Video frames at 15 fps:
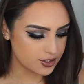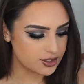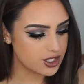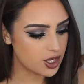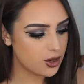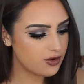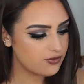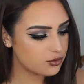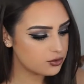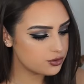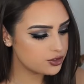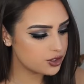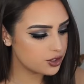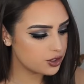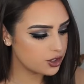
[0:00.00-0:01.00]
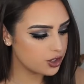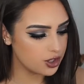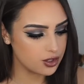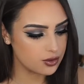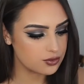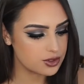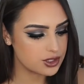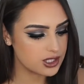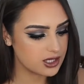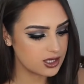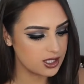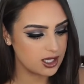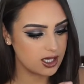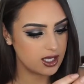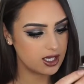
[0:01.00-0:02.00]
So I've also used
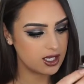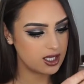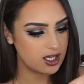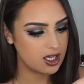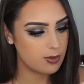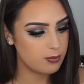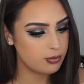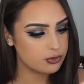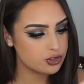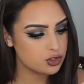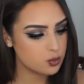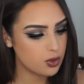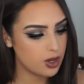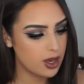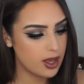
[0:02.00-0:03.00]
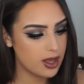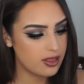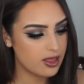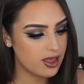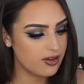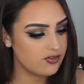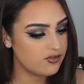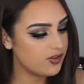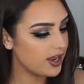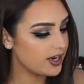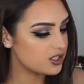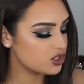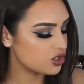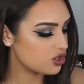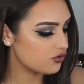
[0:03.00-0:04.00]
the Bourjois
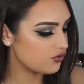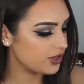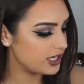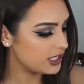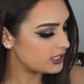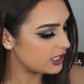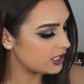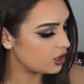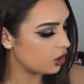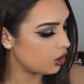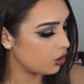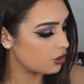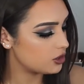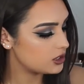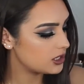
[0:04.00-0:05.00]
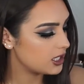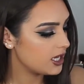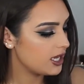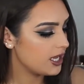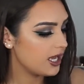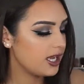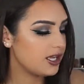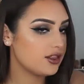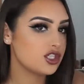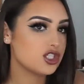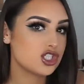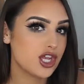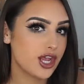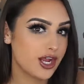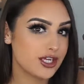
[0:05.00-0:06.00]
Effect 3D Gloss in the
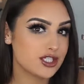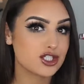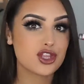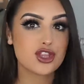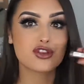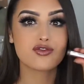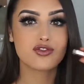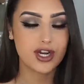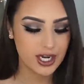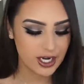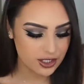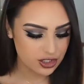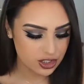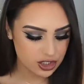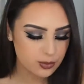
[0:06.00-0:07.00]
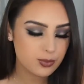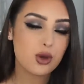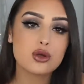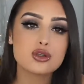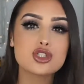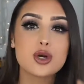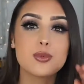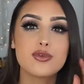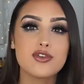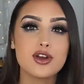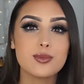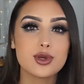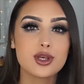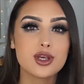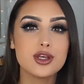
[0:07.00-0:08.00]
shade 3, just to put on top of
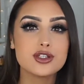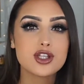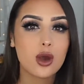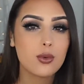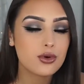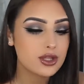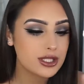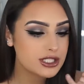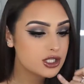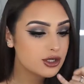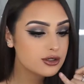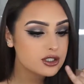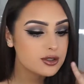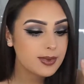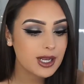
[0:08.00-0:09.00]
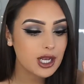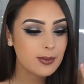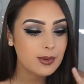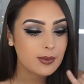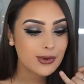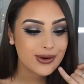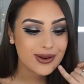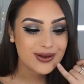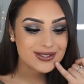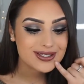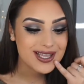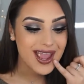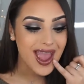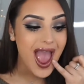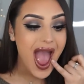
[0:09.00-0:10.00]
it, because I want this look to be a little bit more
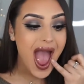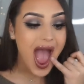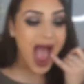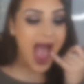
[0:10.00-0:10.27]
glossy.